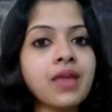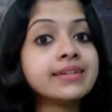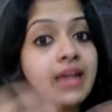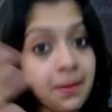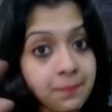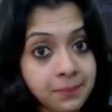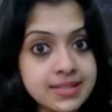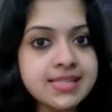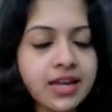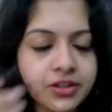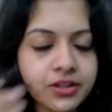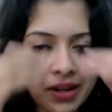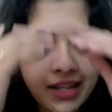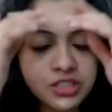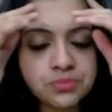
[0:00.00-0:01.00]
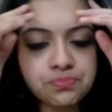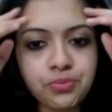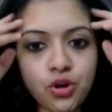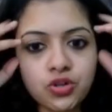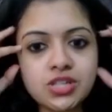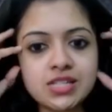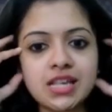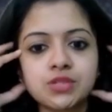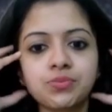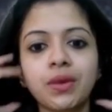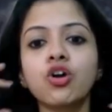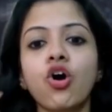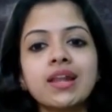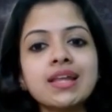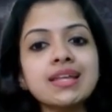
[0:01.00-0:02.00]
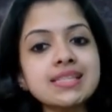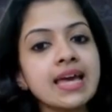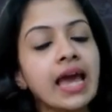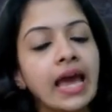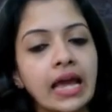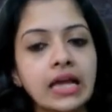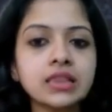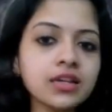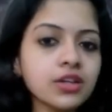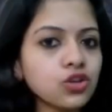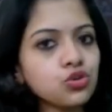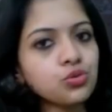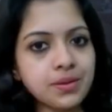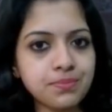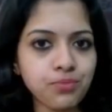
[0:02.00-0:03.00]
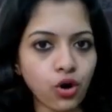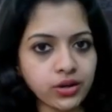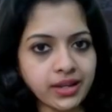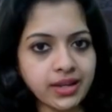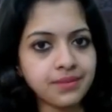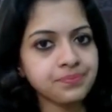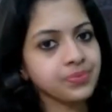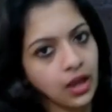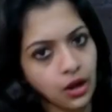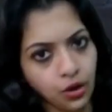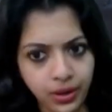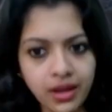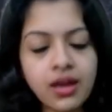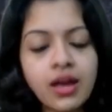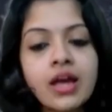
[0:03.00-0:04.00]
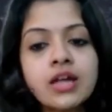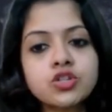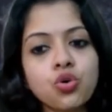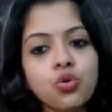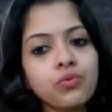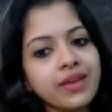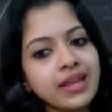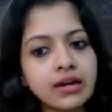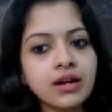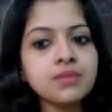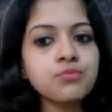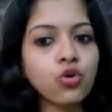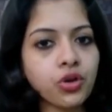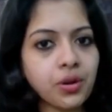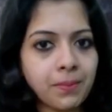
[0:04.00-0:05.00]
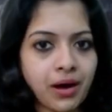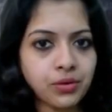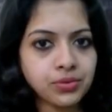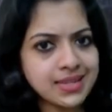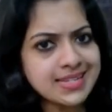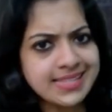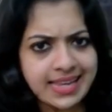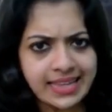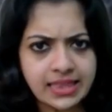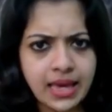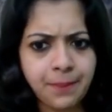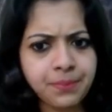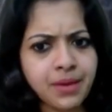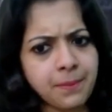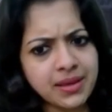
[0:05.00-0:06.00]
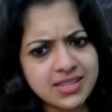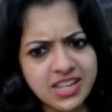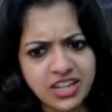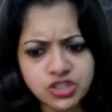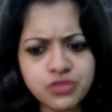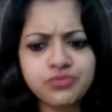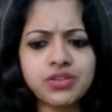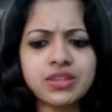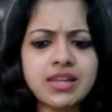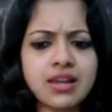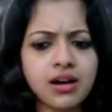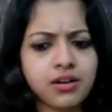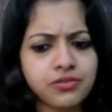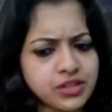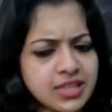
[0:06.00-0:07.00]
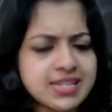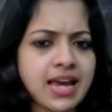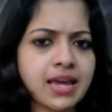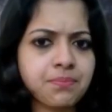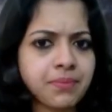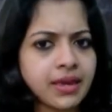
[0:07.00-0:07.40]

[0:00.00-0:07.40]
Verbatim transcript: double circulation process, as we call it, in the human body. Okay, so we learn more about this in the upcoming session. For the time